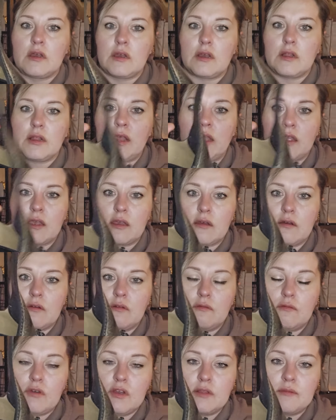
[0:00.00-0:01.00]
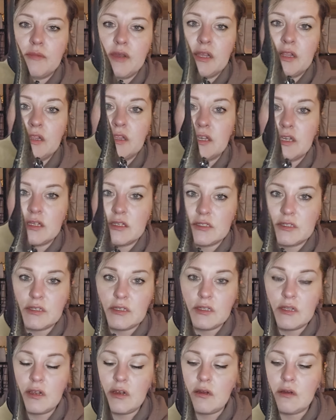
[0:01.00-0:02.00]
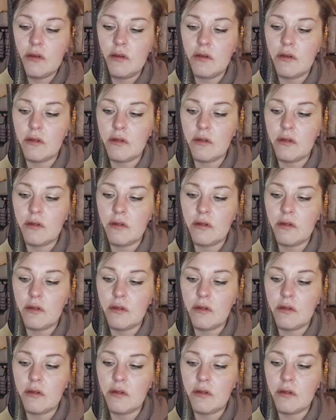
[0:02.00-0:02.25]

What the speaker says: like with my things in there,